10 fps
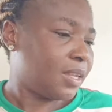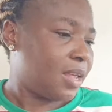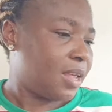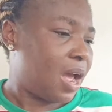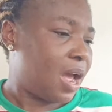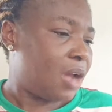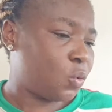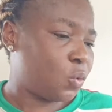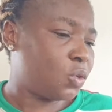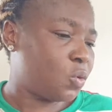I just
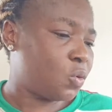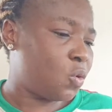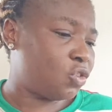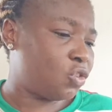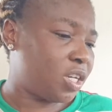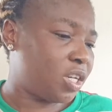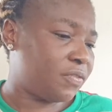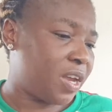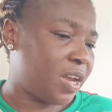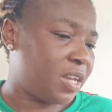want to go straight
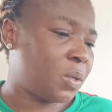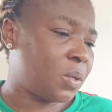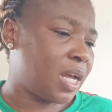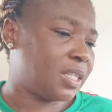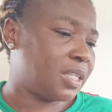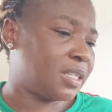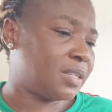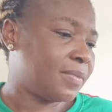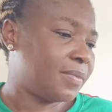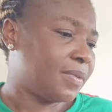first so that,
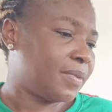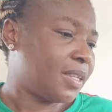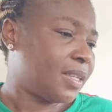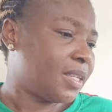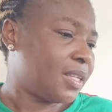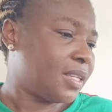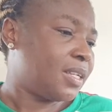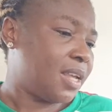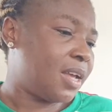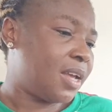
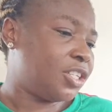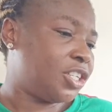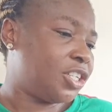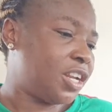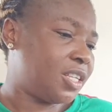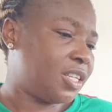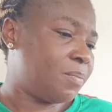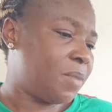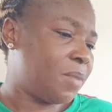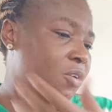yeah, Janet made
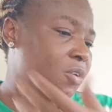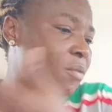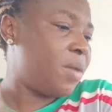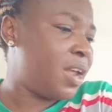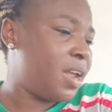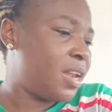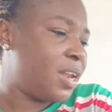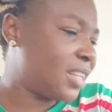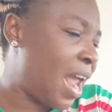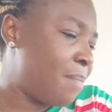a comment that
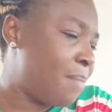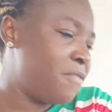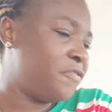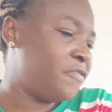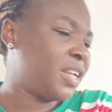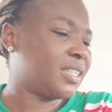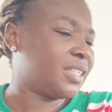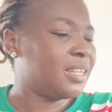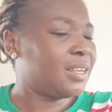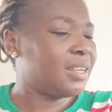I am a
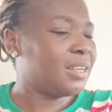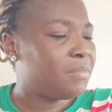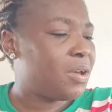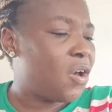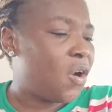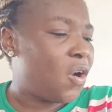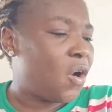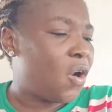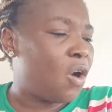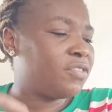victim
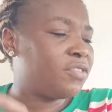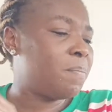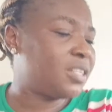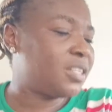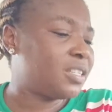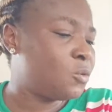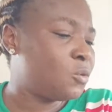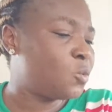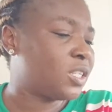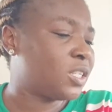of the person who
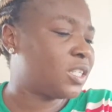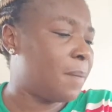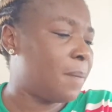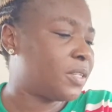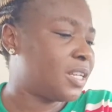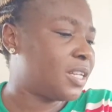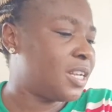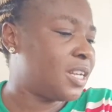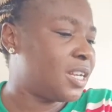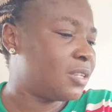stepped
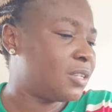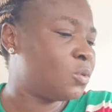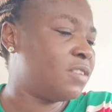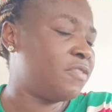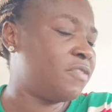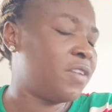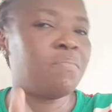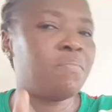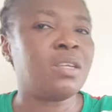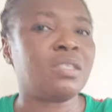in to defend
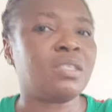peace.